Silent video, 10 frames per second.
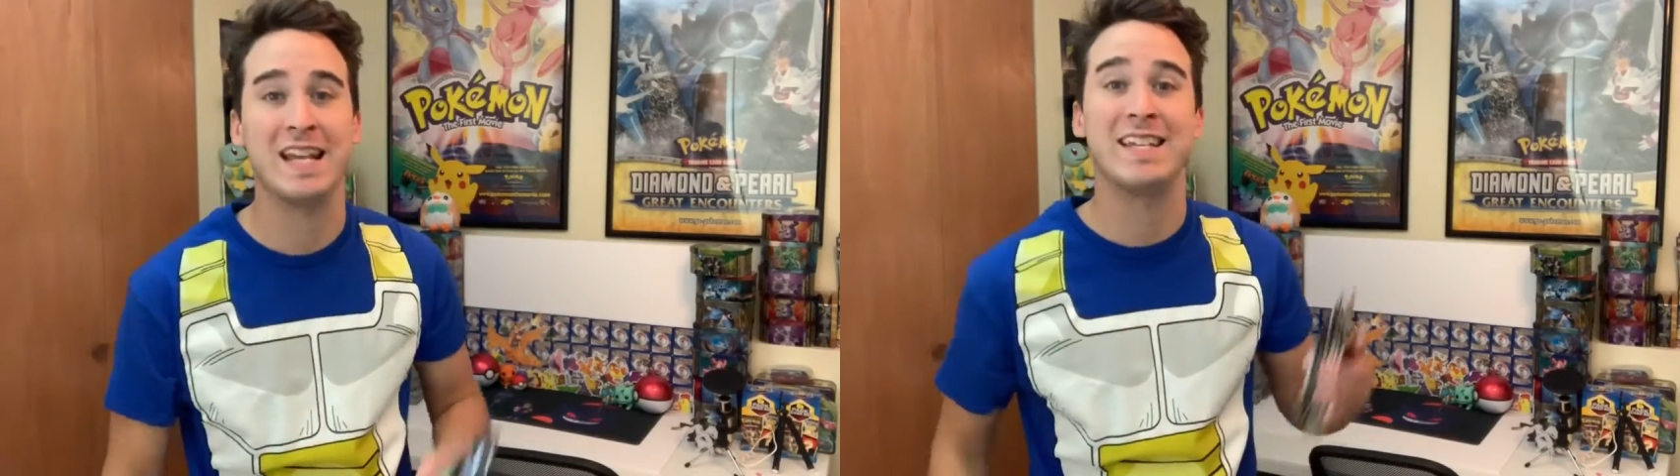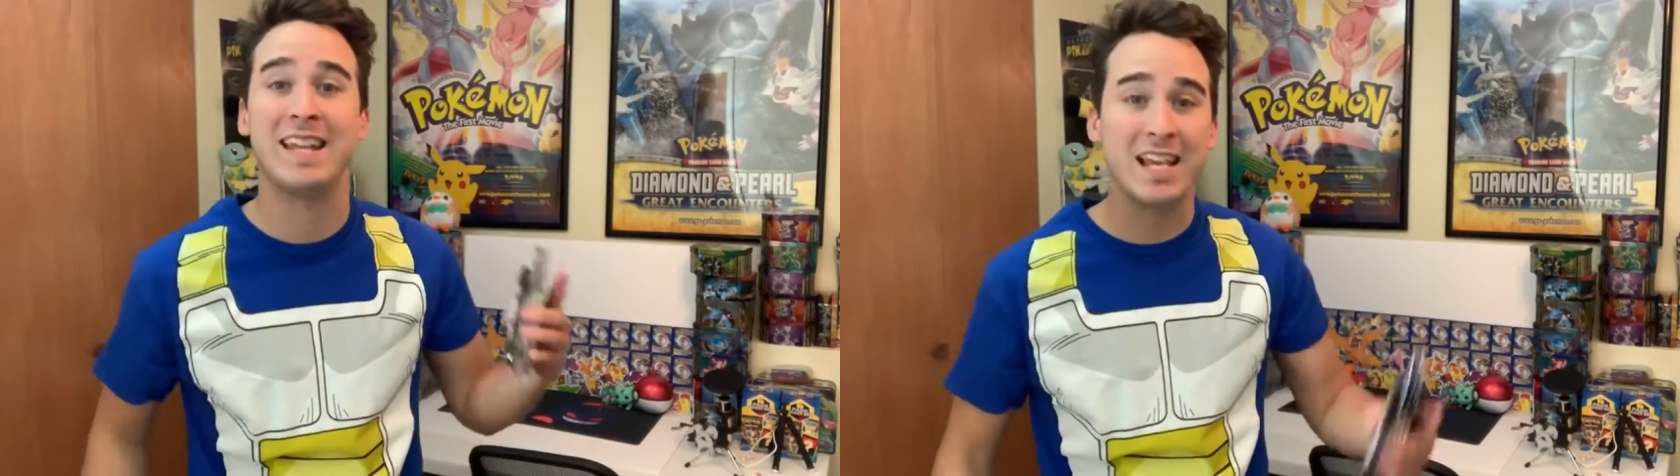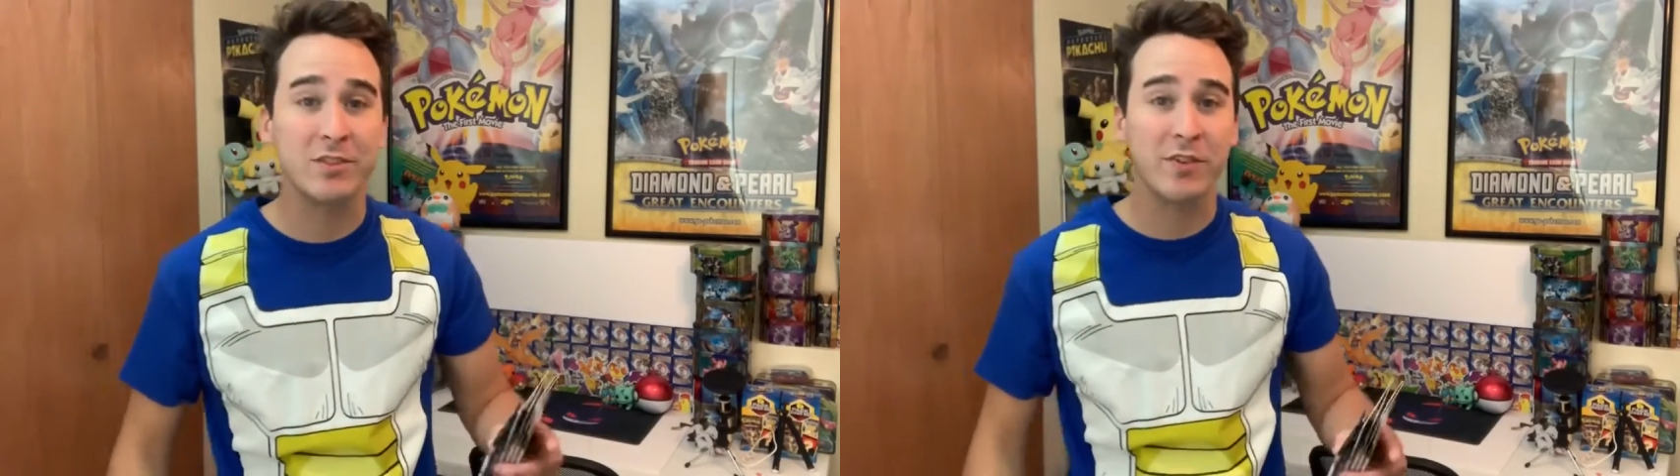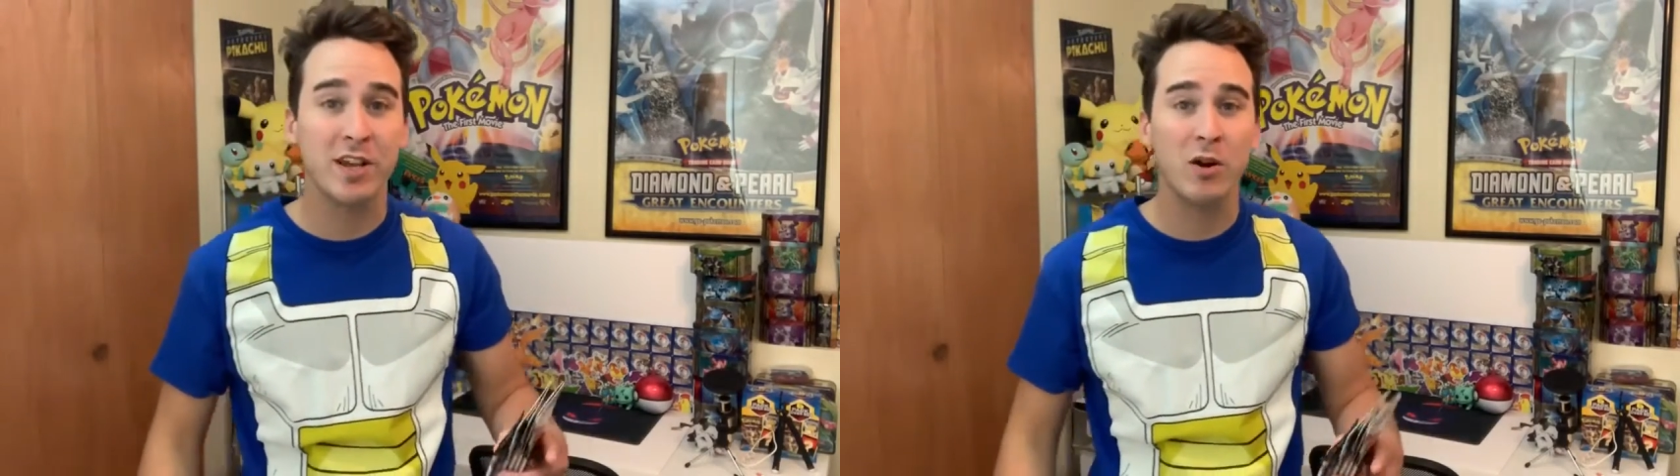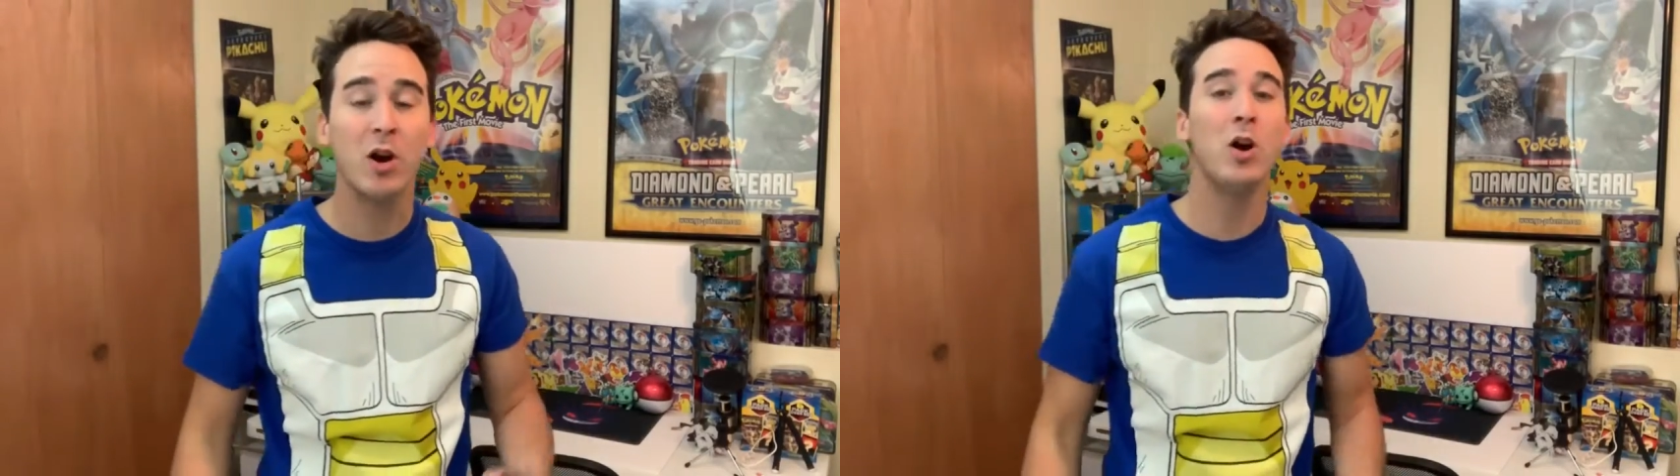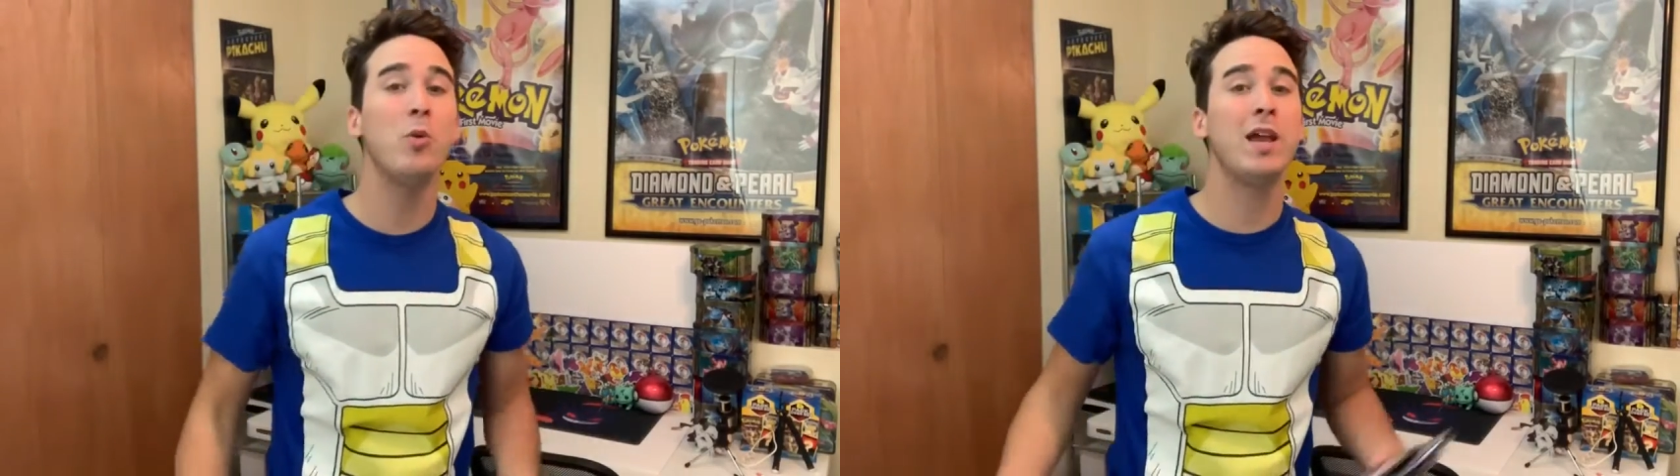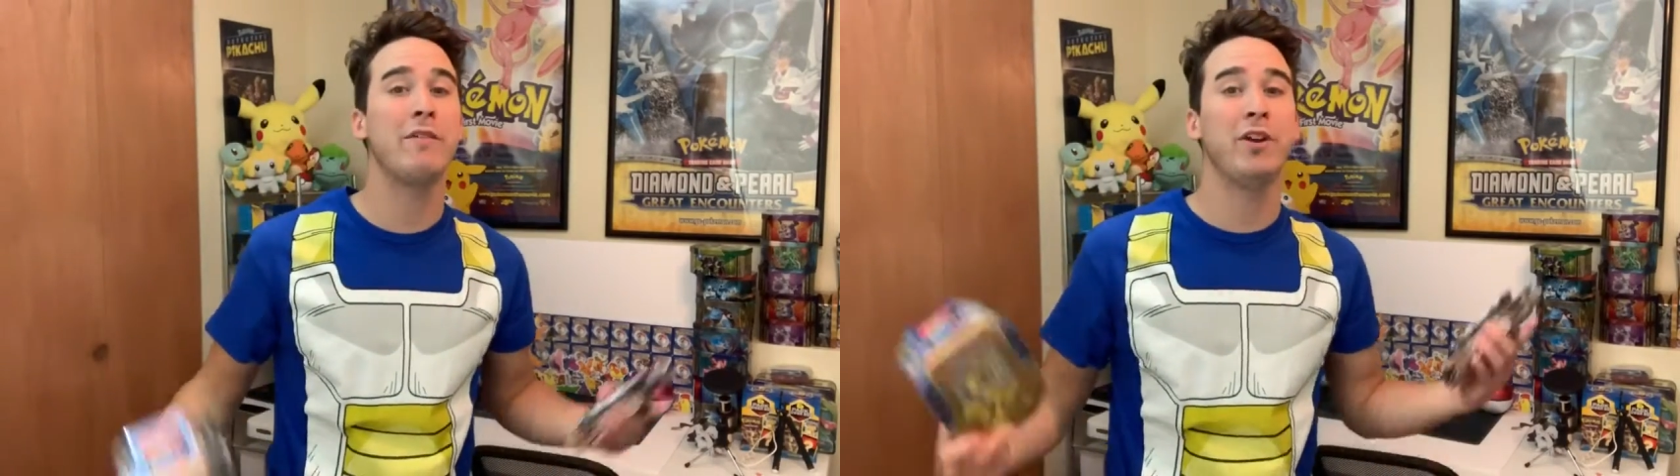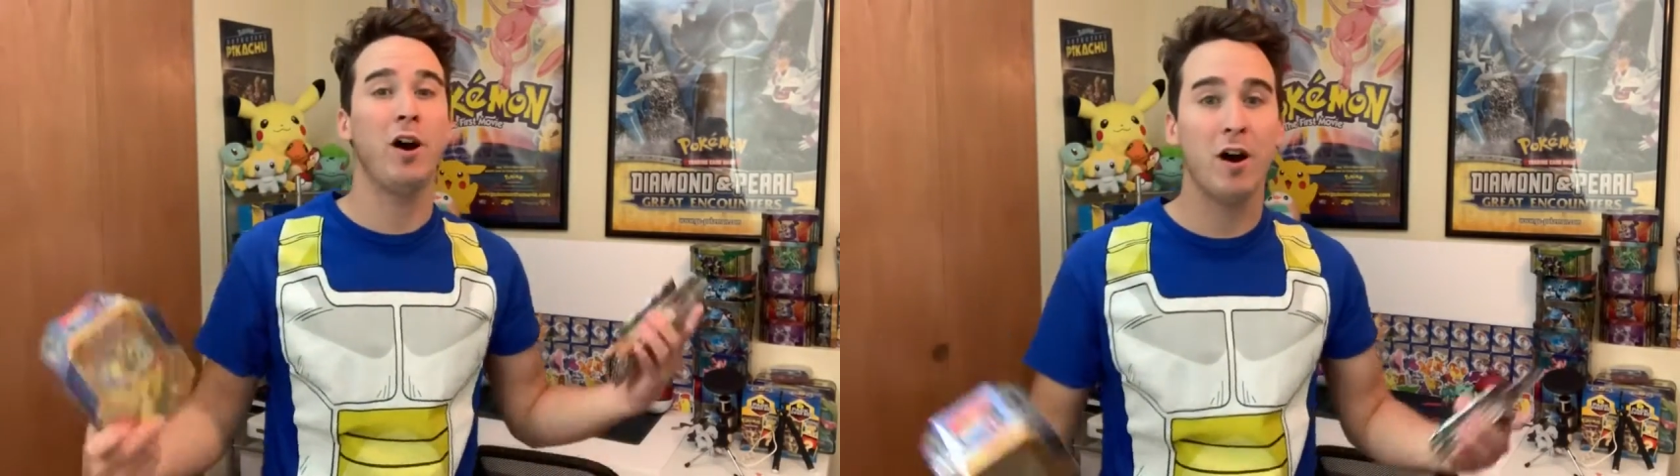In today's video, we
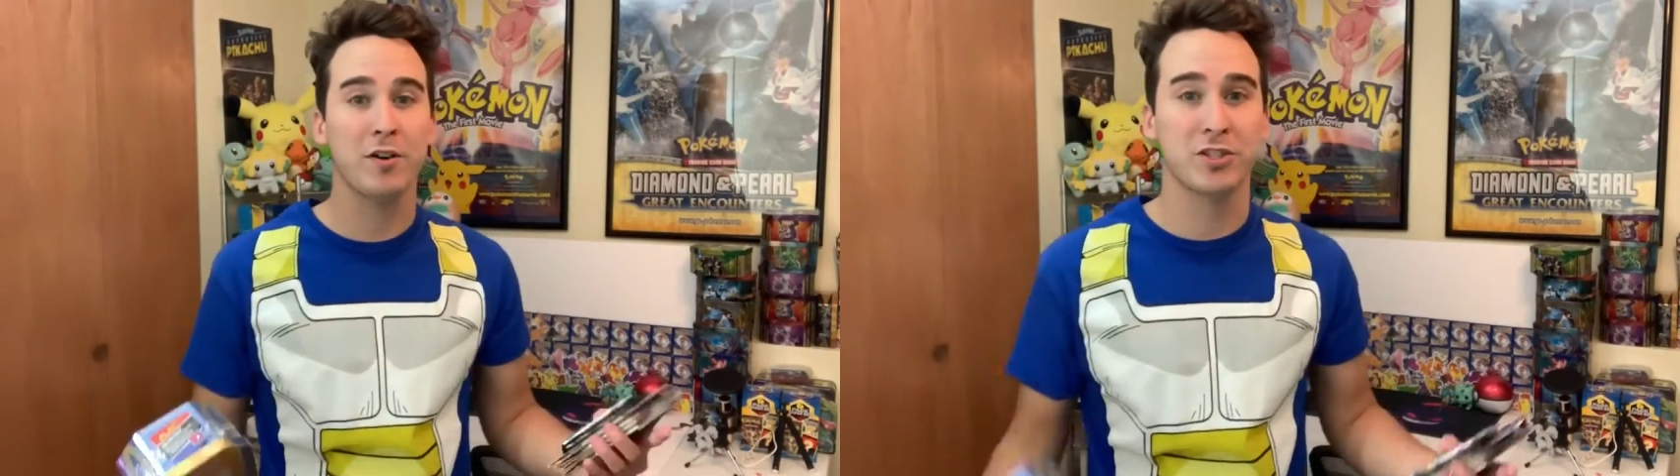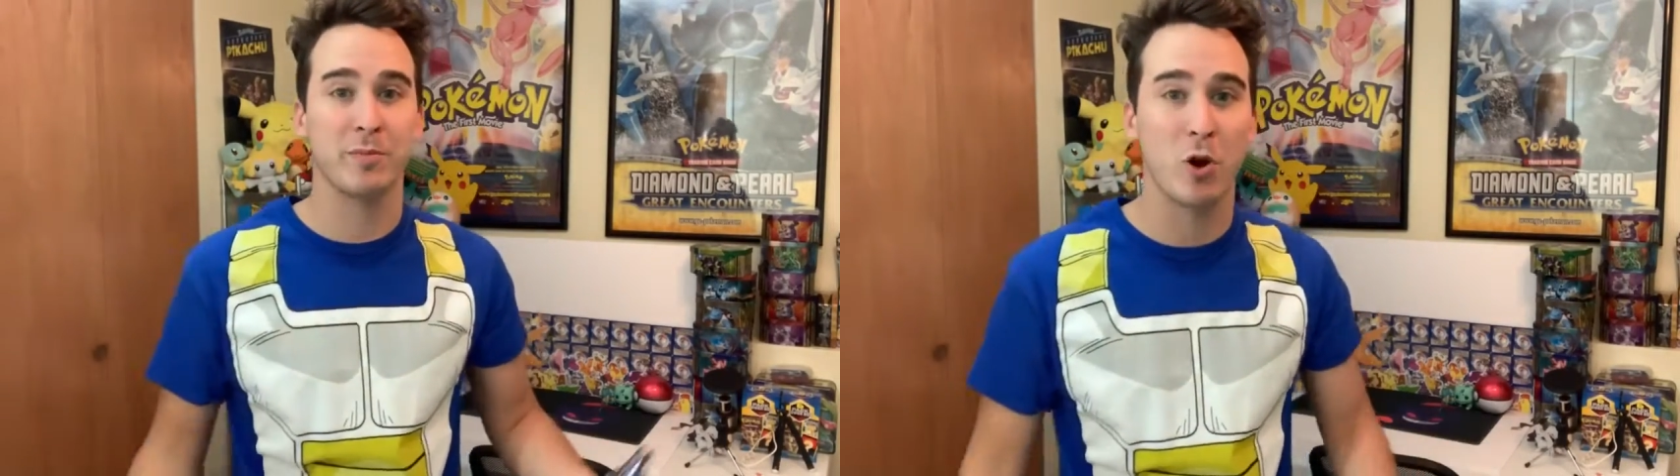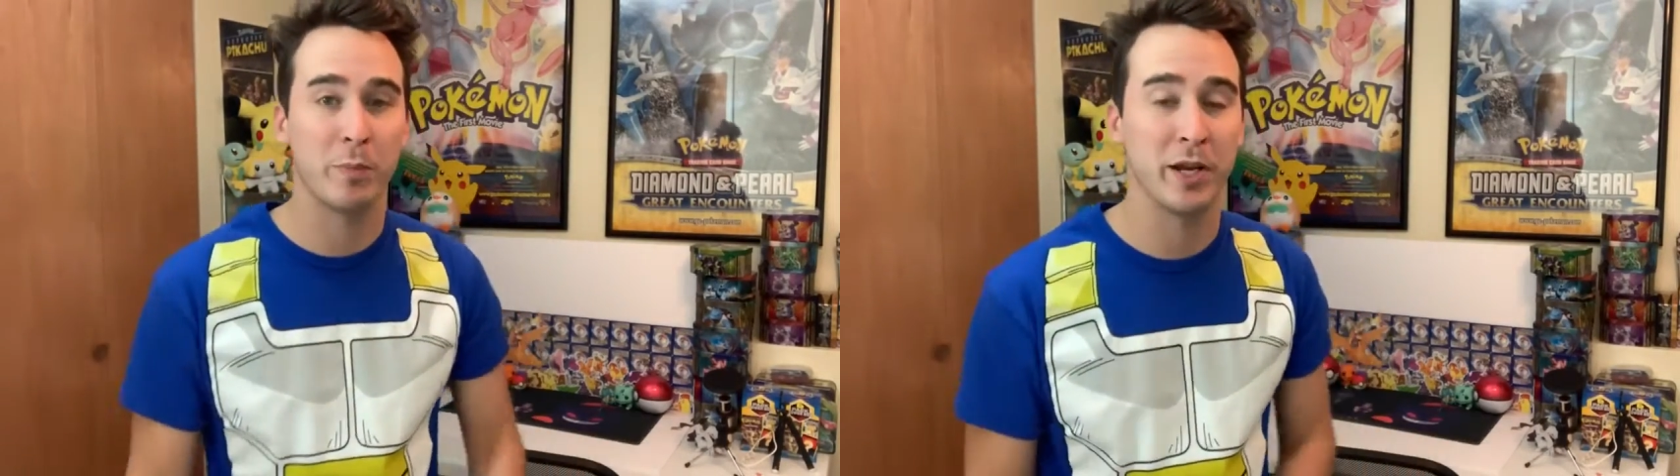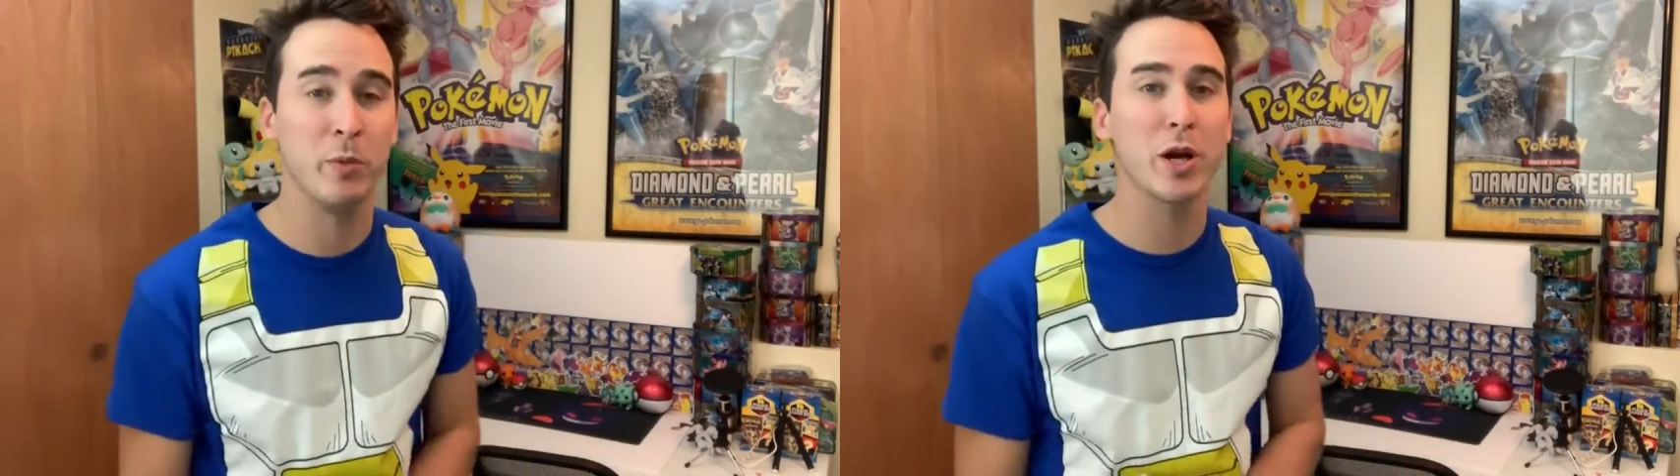have an awesome opening.